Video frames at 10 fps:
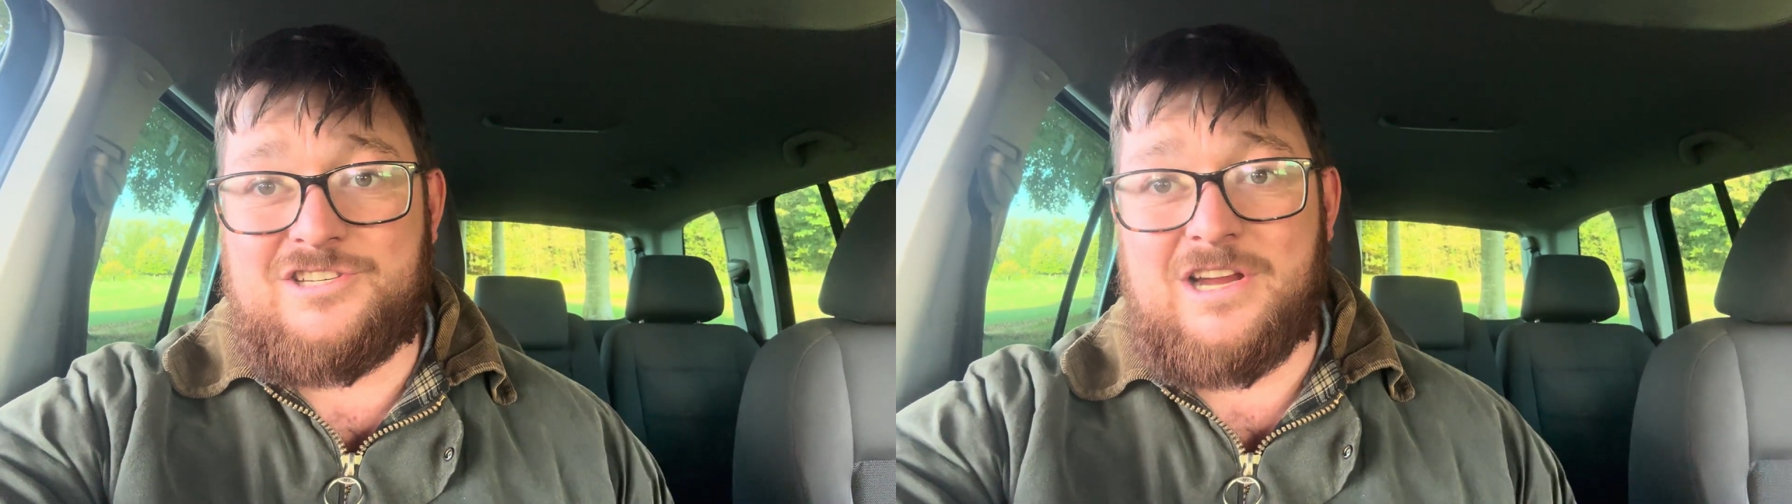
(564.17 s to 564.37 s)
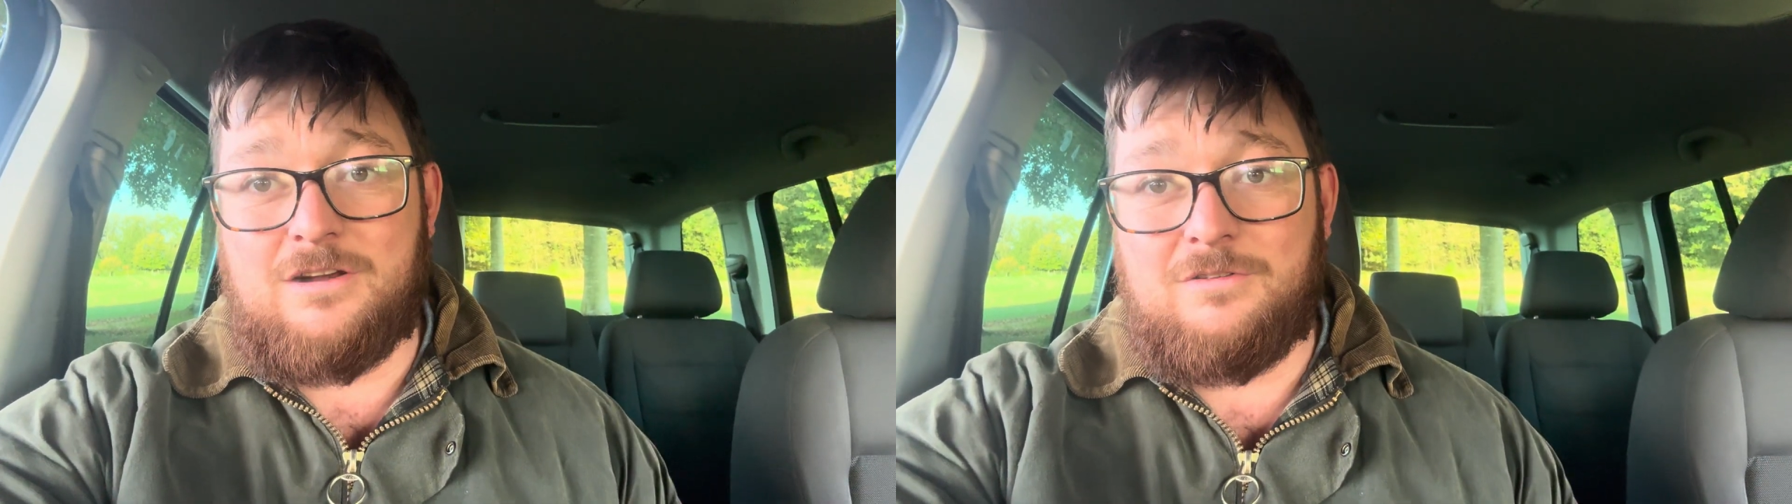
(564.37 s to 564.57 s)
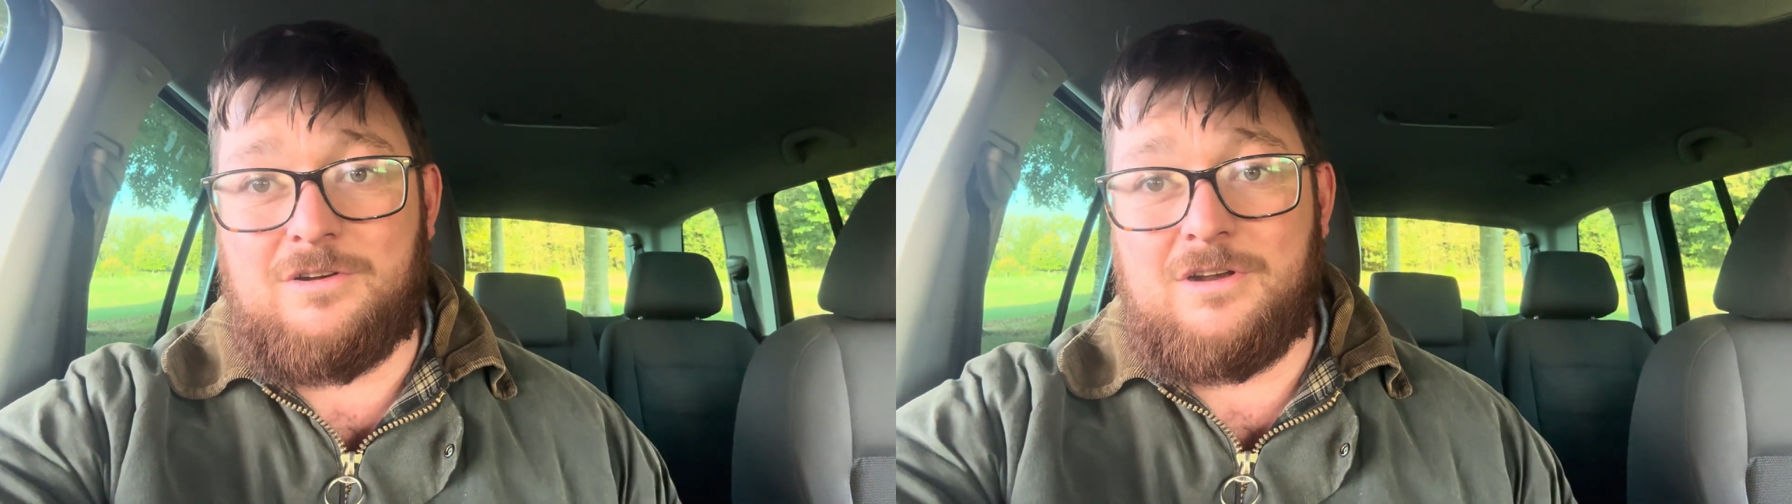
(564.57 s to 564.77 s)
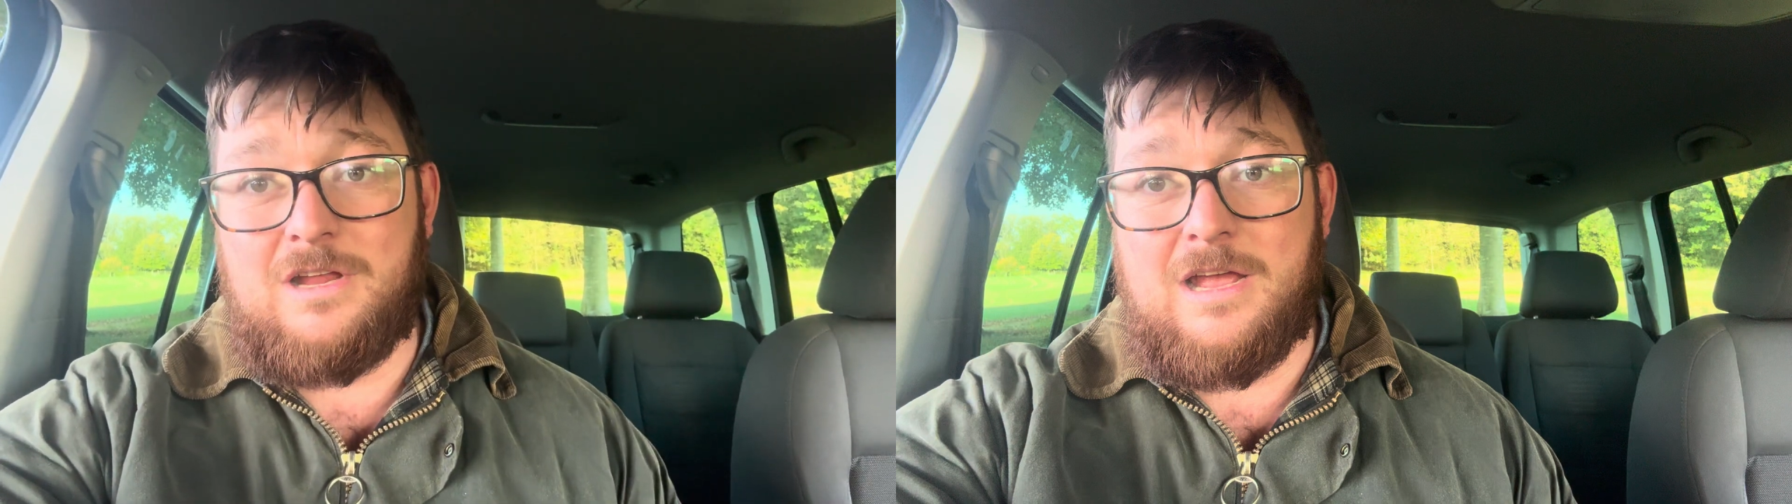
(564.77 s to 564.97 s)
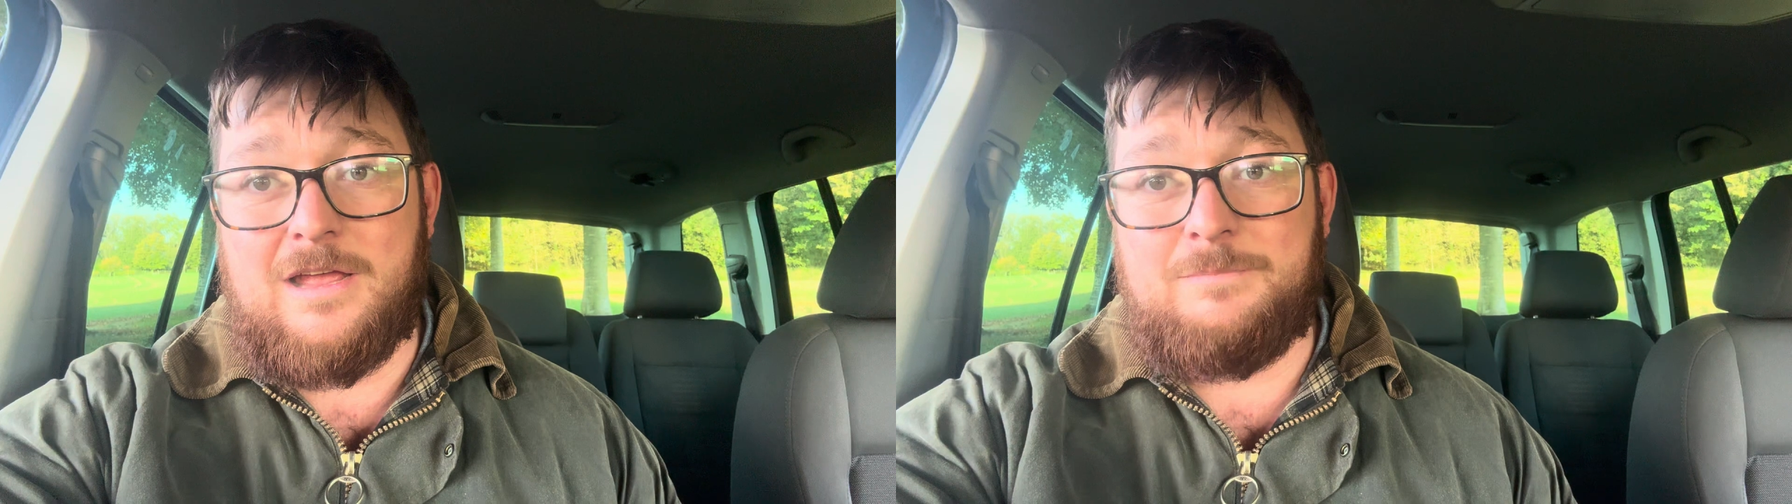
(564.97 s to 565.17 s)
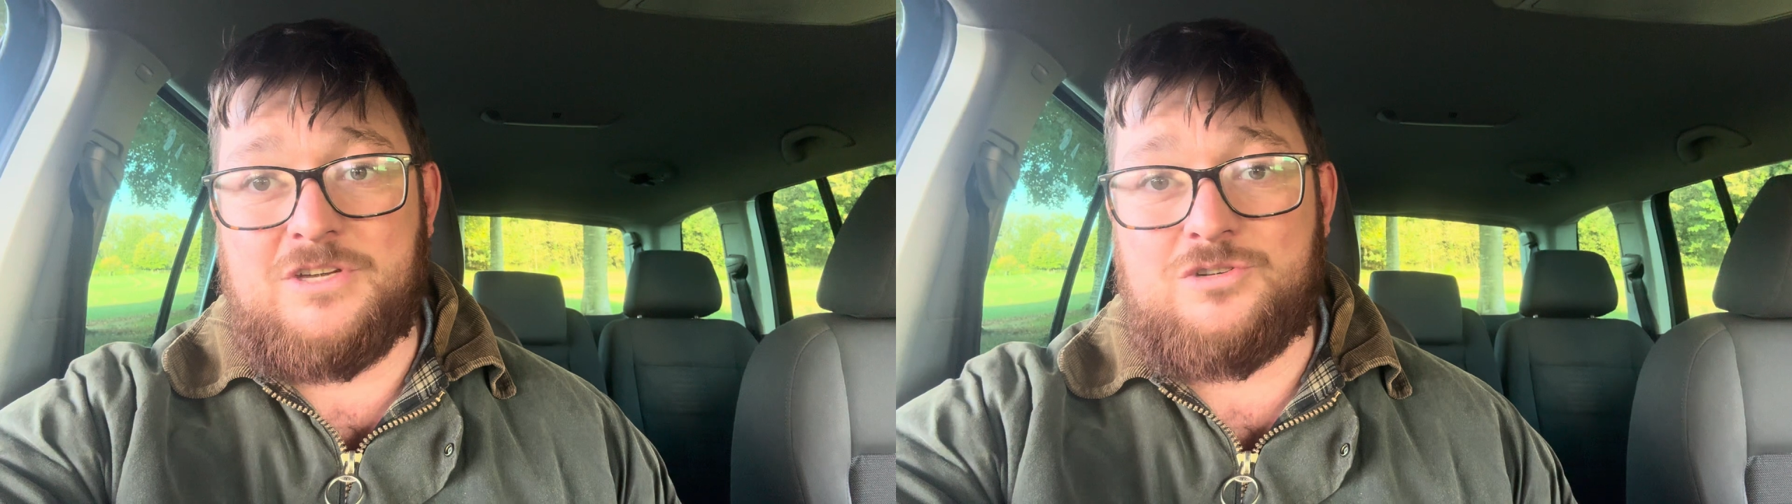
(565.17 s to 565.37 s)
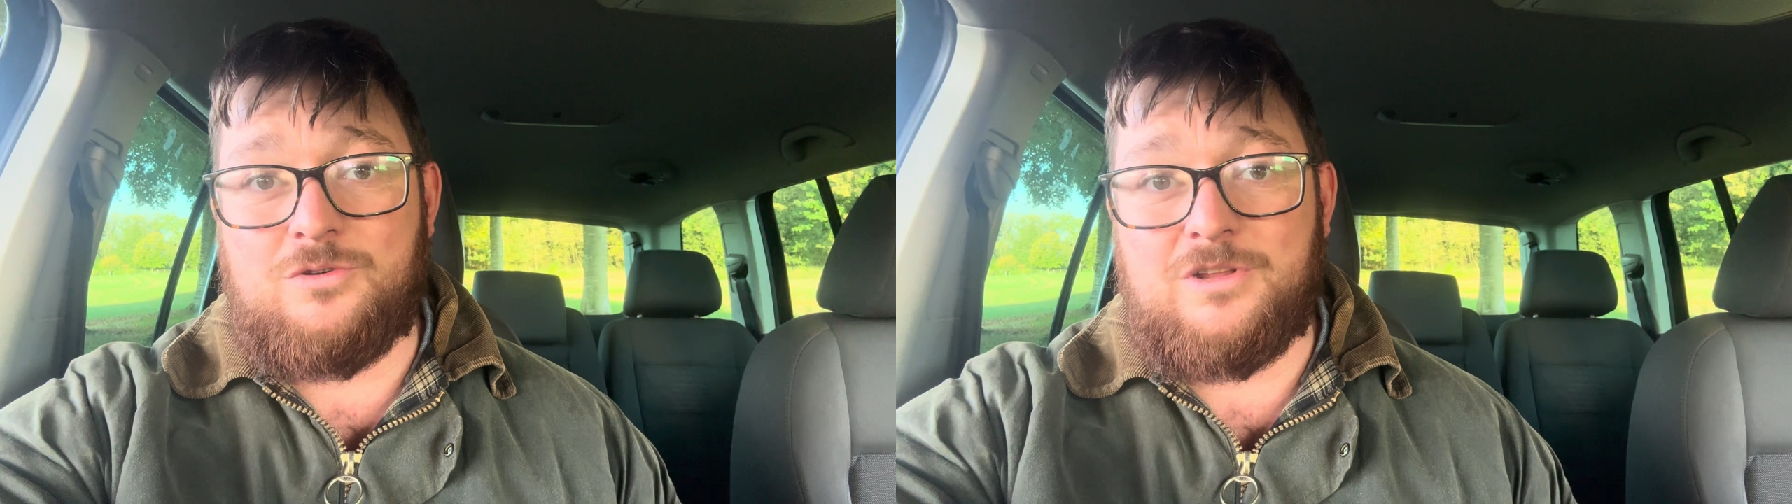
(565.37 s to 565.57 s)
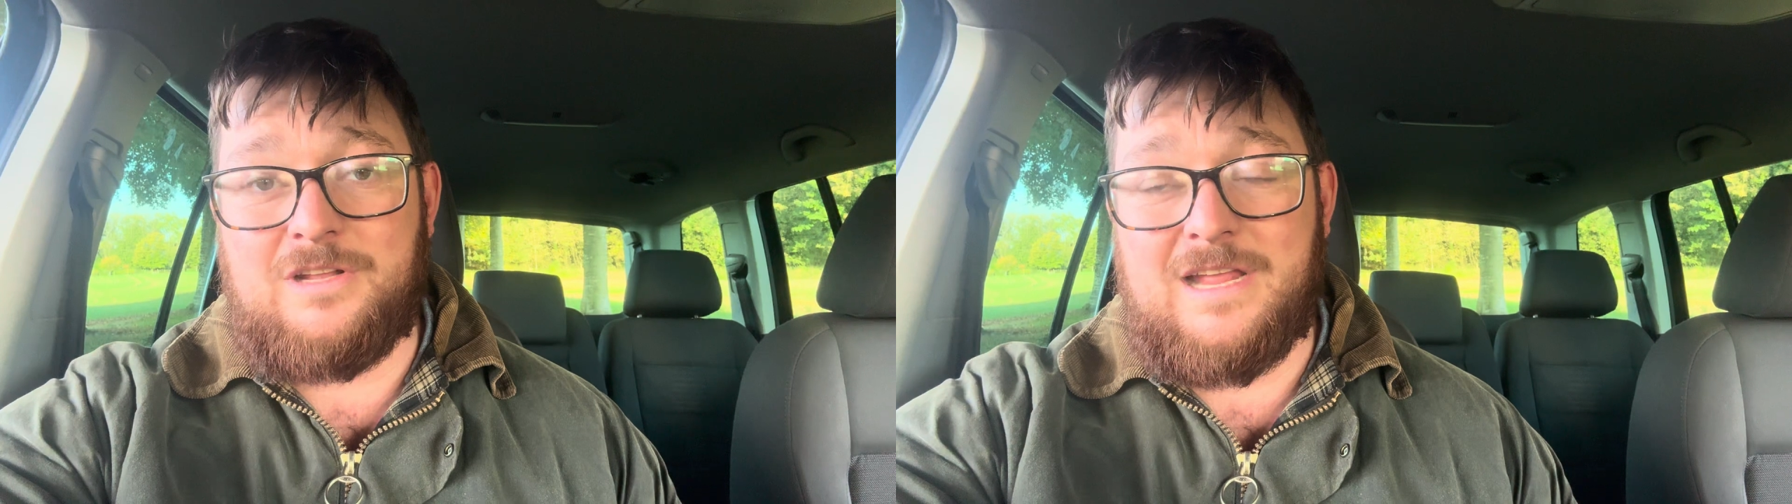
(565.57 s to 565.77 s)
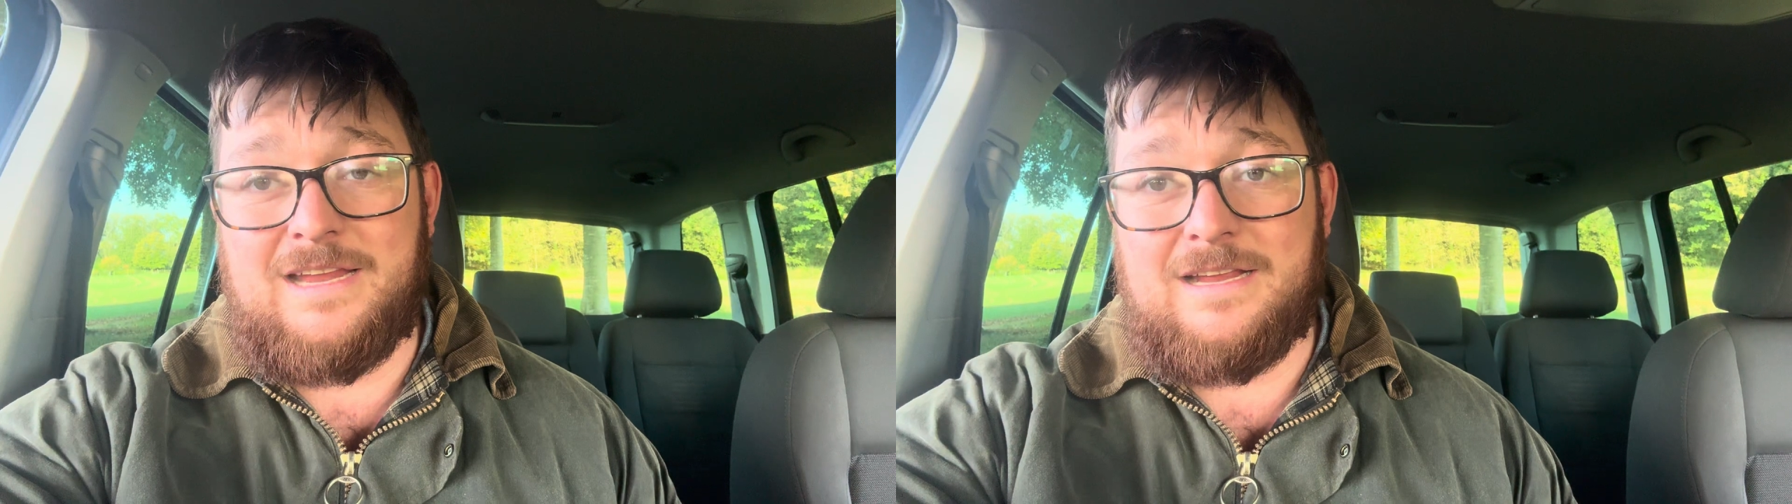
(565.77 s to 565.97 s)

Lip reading: channel and be sure that